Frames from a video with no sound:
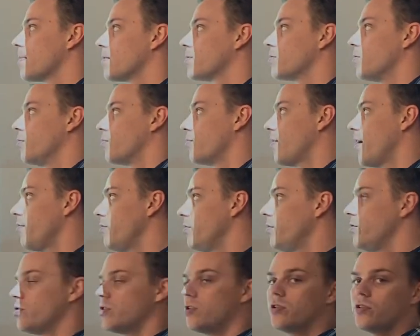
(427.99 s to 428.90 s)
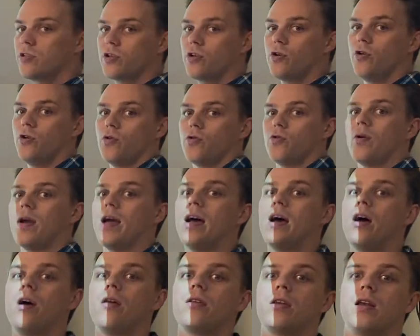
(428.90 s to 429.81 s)
So revolution is to go
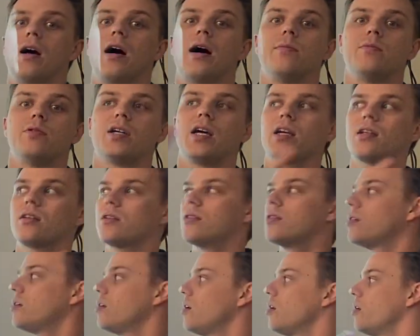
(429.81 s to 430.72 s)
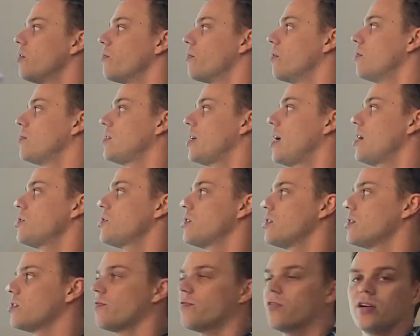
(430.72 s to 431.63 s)
around an object.
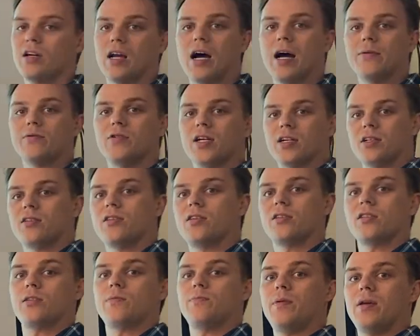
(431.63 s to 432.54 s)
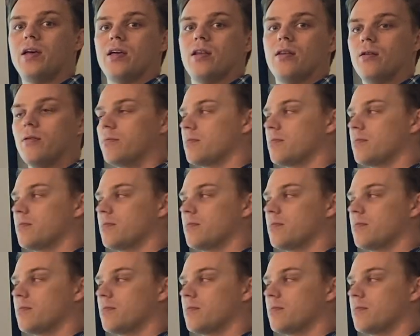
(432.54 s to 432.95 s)
Rotation is for an object to spin.